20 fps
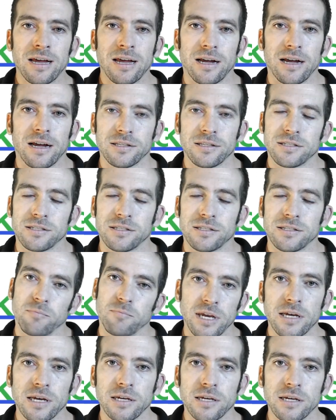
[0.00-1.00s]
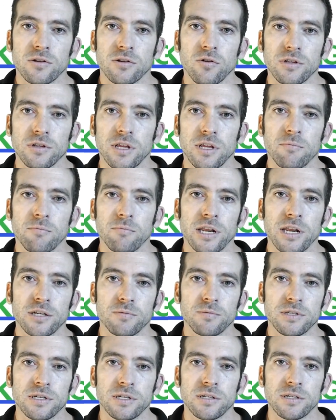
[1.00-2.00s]
It's the biggest content
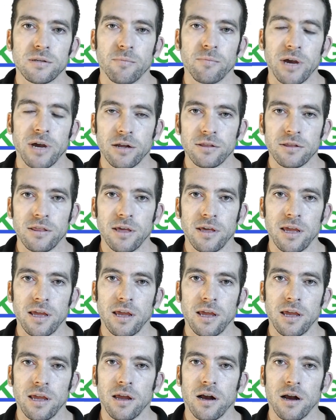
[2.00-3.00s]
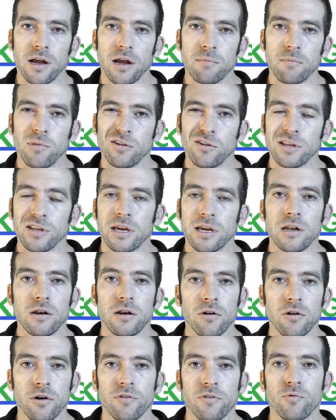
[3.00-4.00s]
management system out there. I build a
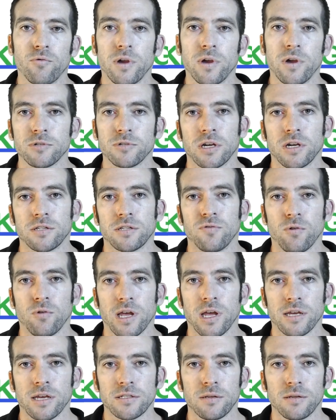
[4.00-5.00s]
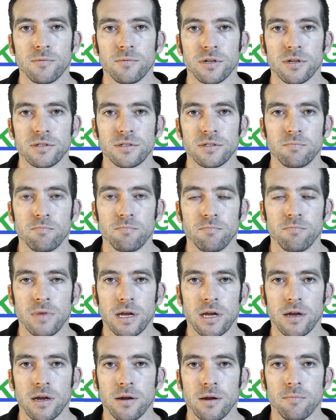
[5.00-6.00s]
lot of websites for customers
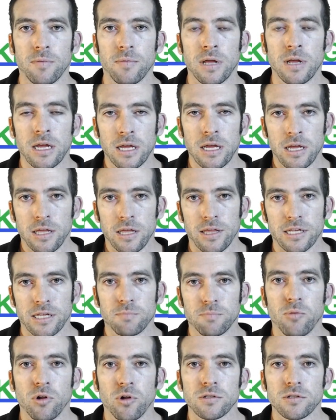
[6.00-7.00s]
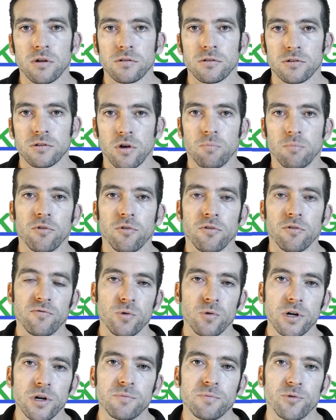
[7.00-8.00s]
that's built on top of
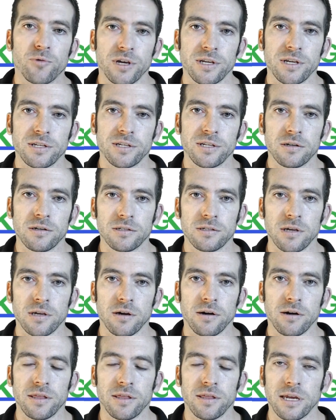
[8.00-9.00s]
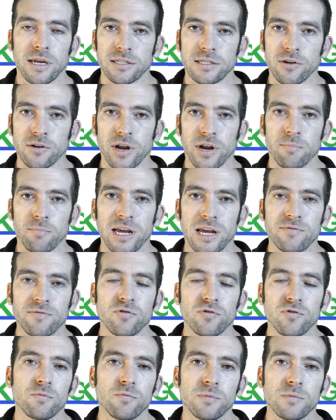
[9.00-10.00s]
WordPress. So I think it's a great
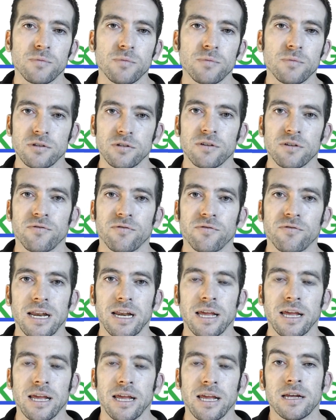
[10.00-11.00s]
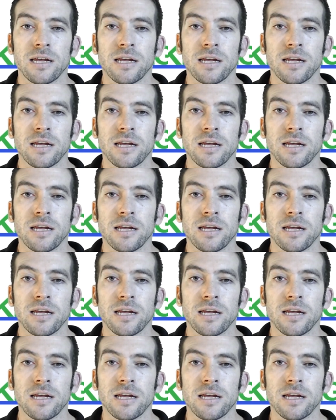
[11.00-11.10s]
platform, it's user-friendly,